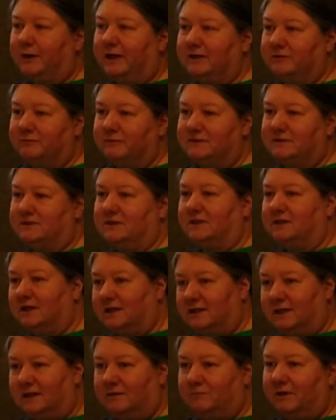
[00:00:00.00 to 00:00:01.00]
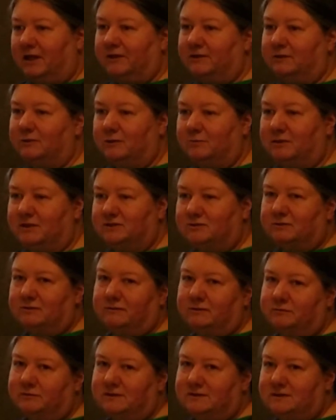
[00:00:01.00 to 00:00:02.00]
a receipt and email you a picture of the
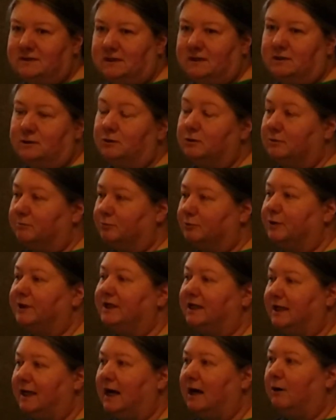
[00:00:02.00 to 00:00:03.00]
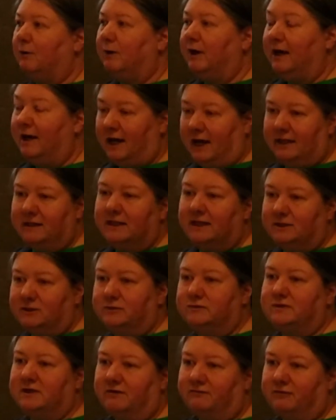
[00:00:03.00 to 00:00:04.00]
receipt, you can print it out, and then use
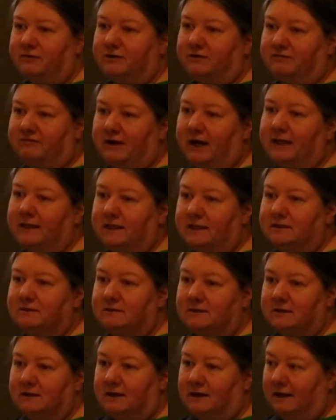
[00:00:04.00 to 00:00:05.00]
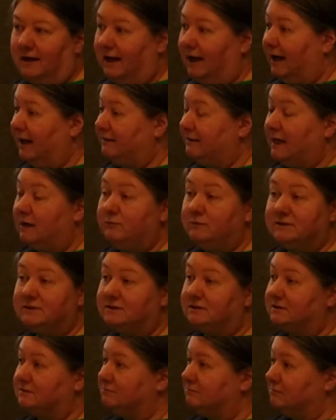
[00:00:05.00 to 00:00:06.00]
that for your filing. And that was
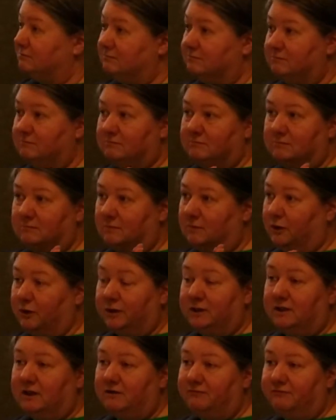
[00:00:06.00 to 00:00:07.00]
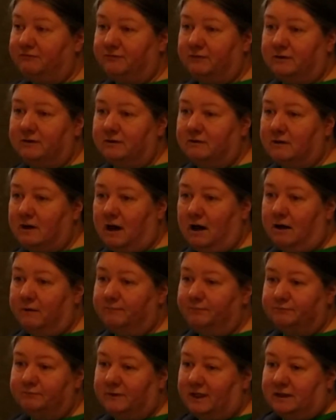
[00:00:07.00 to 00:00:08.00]
good enough for,
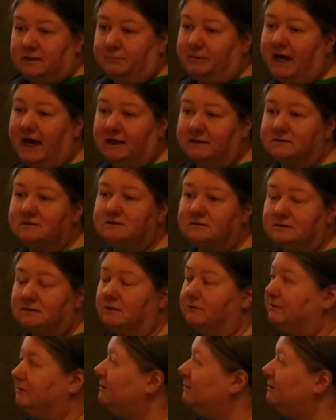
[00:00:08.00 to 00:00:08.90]
in the past, so